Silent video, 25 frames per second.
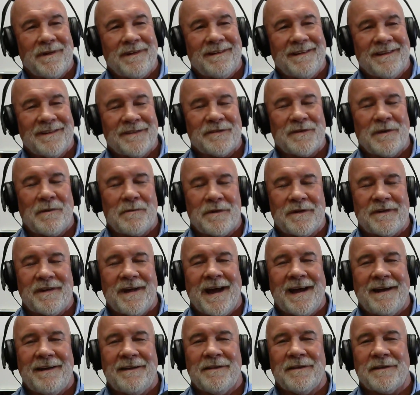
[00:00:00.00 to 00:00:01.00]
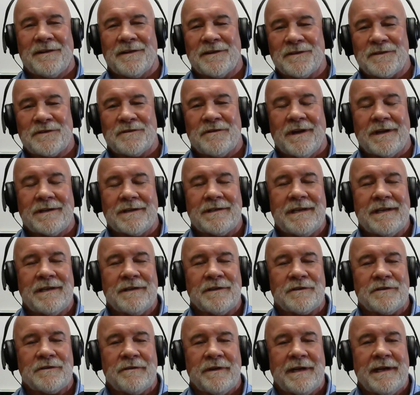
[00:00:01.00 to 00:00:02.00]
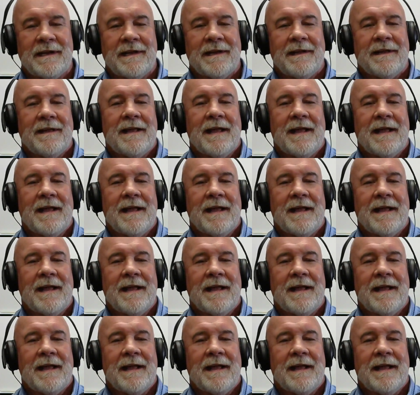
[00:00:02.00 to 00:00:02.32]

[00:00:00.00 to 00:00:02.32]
but so we're tied to the construction industry.